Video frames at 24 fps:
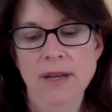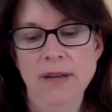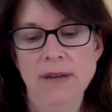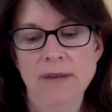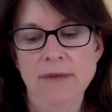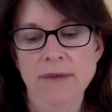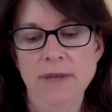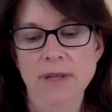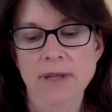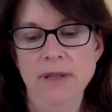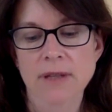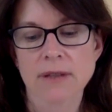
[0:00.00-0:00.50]

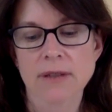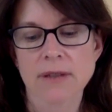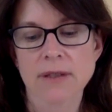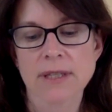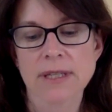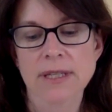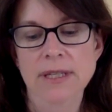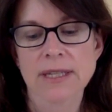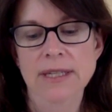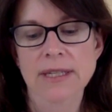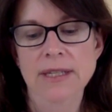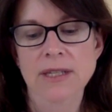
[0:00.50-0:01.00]
field
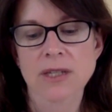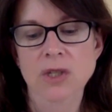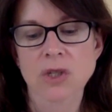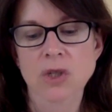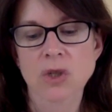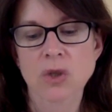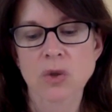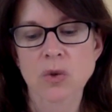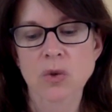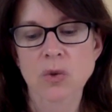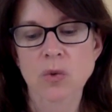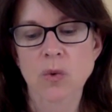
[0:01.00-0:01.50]
is
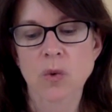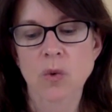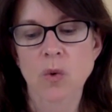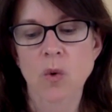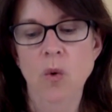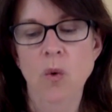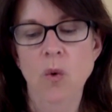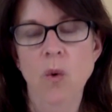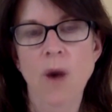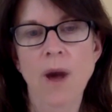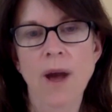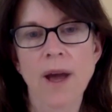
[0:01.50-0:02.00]
to
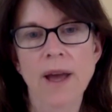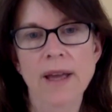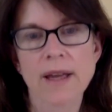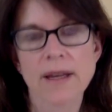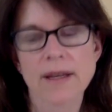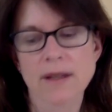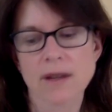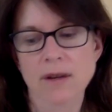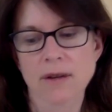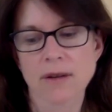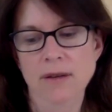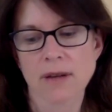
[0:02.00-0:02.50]

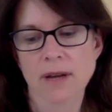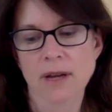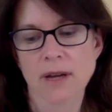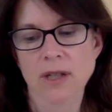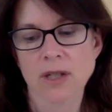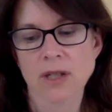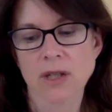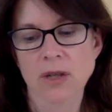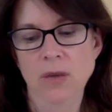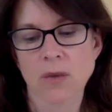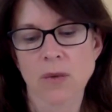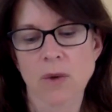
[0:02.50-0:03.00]
quiet our
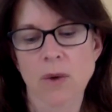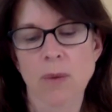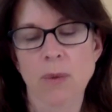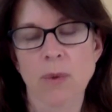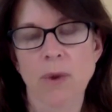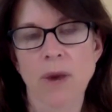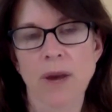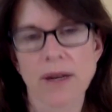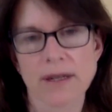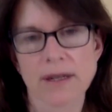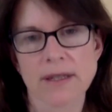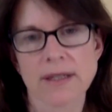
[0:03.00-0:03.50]
logic while
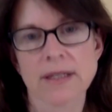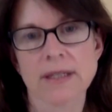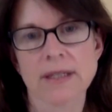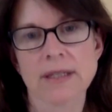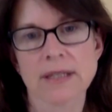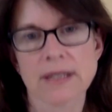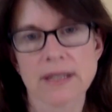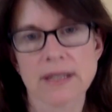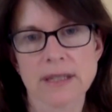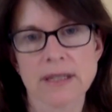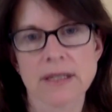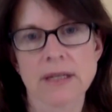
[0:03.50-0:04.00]
practicing
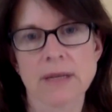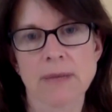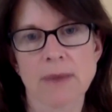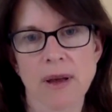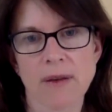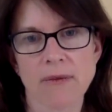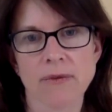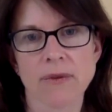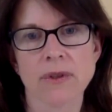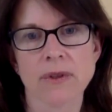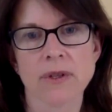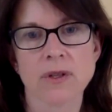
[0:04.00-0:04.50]
TSD
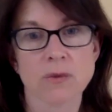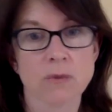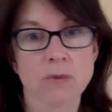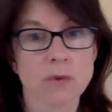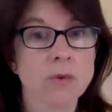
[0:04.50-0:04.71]
mindfulness,